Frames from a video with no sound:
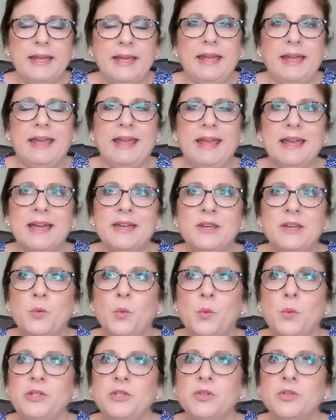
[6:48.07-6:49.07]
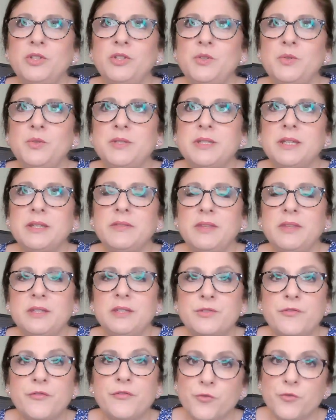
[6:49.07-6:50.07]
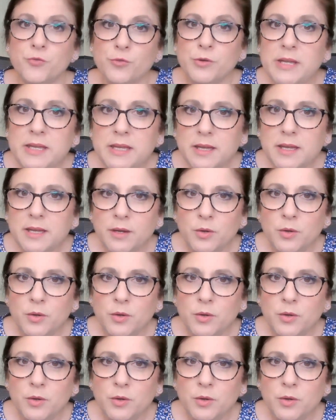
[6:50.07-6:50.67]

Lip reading: And when you're using these free